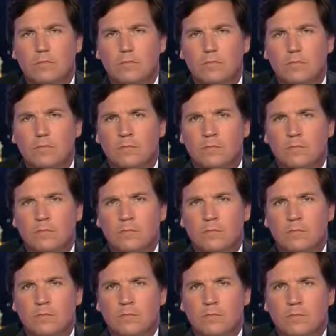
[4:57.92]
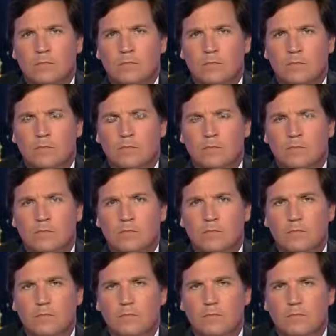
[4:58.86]

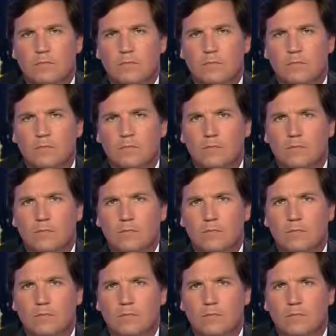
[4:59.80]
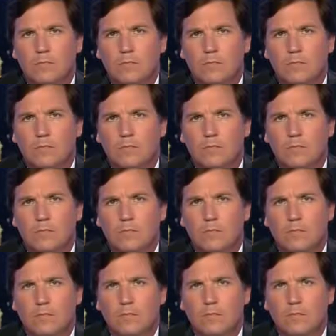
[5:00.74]

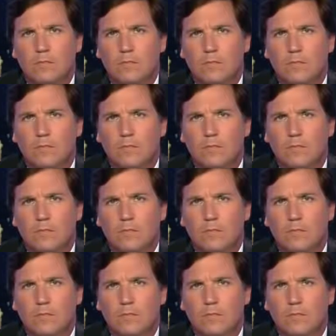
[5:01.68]
This person isn't speaking.